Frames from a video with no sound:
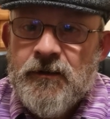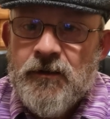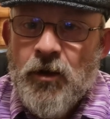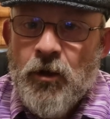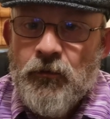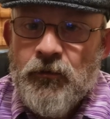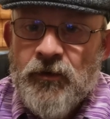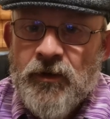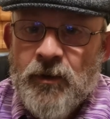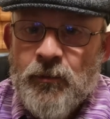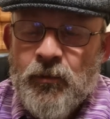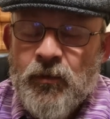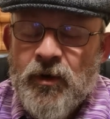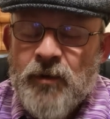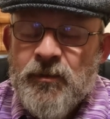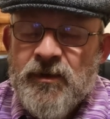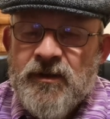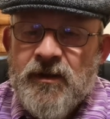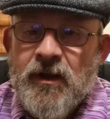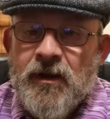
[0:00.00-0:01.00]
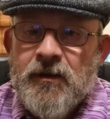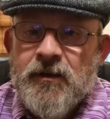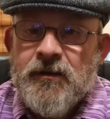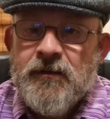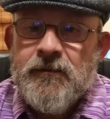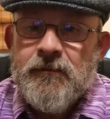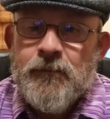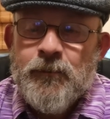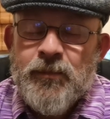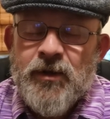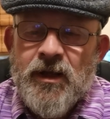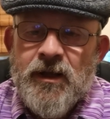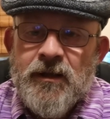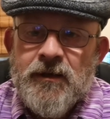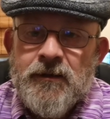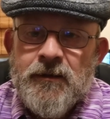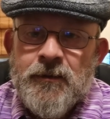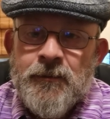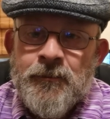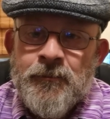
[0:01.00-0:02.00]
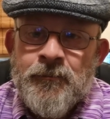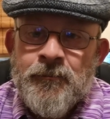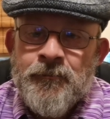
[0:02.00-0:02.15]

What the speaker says: Golf Club where my dad played.